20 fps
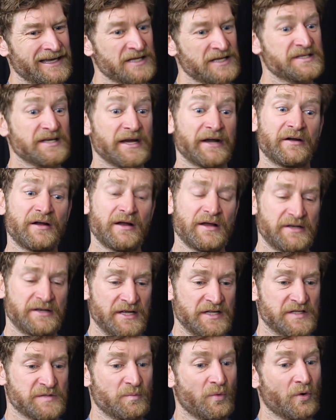Sarah
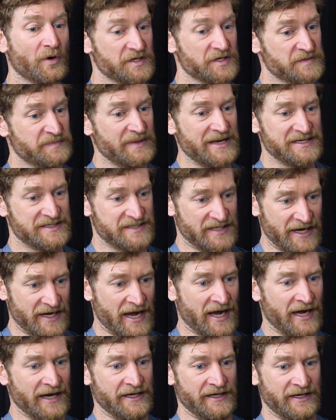needs more space than
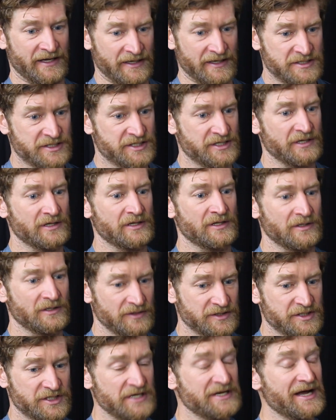I need. She'll
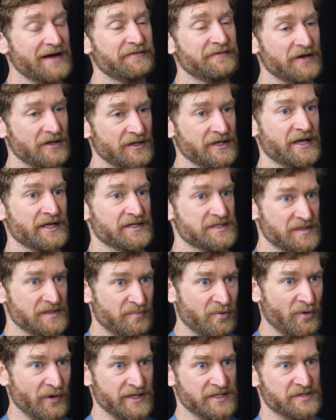she definitely gets the
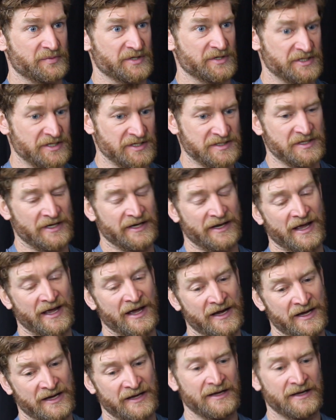points where she's like,
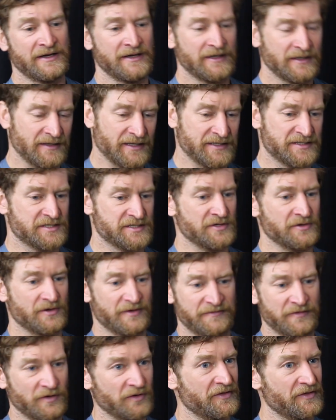"Hey, let's do a
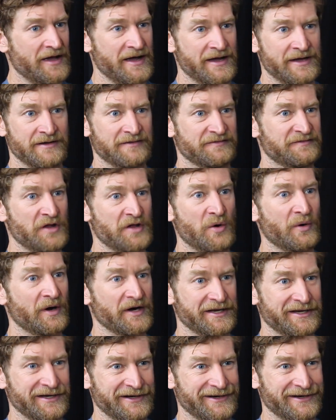full day of no one
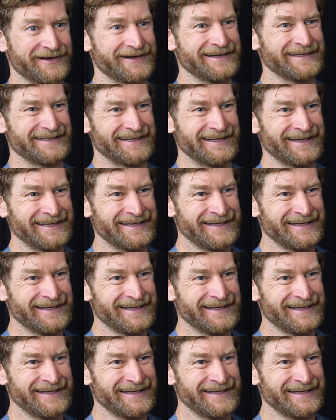here." Yeah.